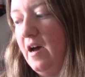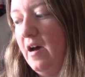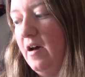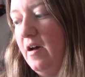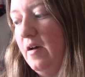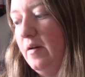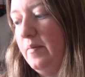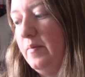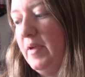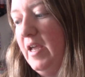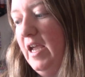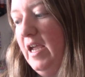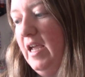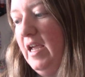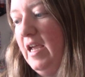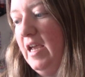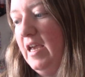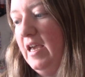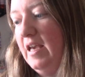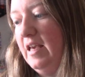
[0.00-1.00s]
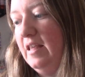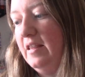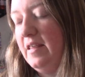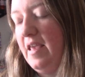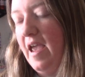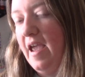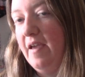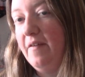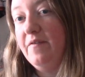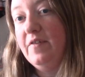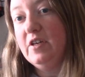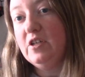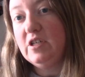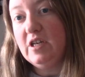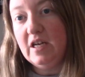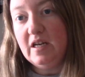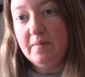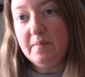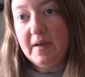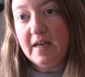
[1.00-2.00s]
Um, it is a
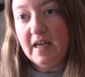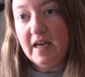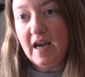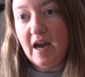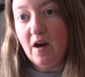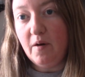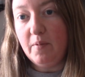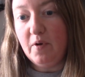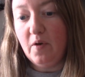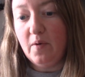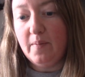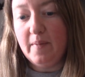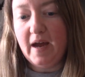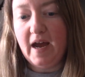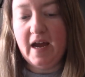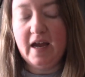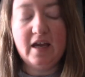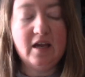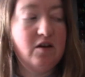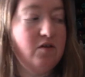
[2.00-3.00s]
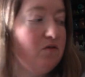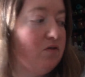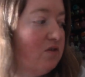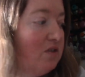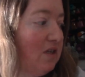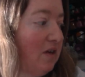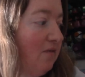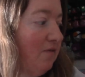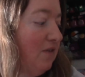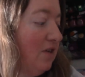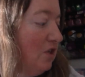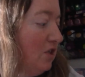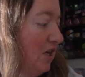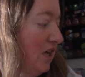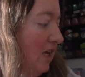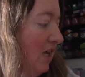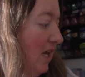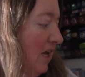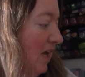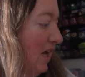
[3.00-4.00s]
fishing mini album. I used a
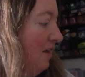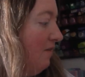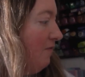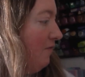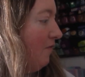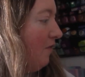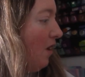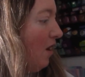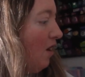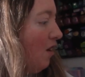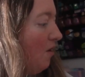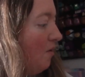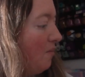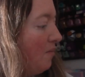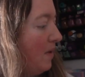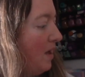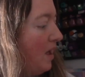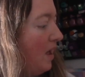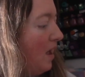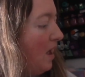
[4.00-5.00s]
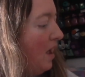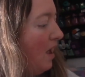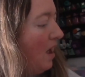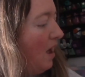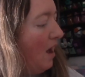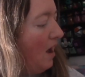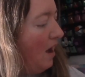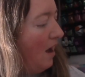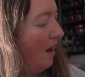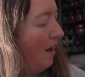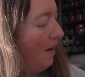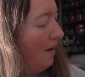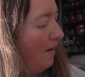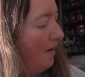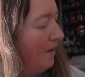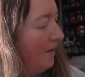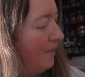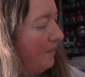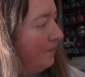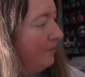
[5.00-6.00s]
fishing kit from,
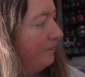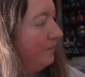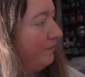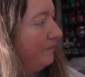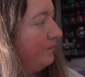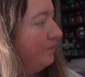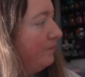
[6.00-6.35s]
um,